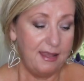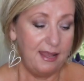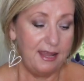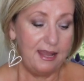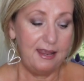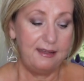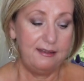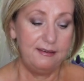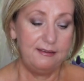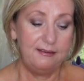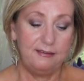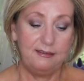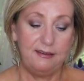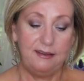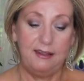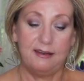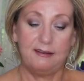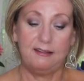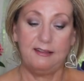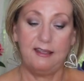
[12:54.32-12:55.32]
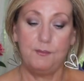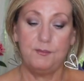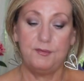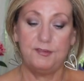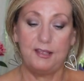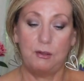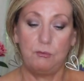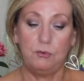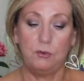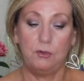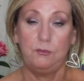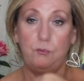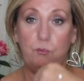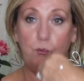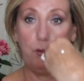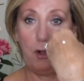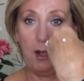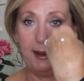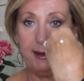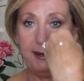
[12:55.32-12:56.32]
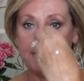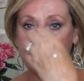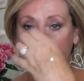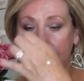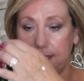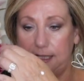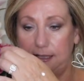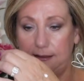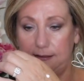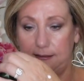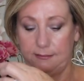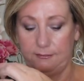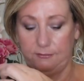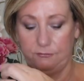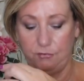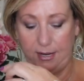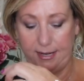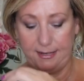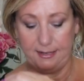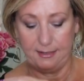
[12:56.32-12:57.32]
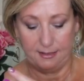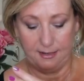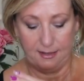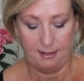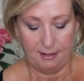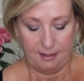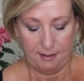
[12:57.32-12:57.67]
it, it comes out white, right?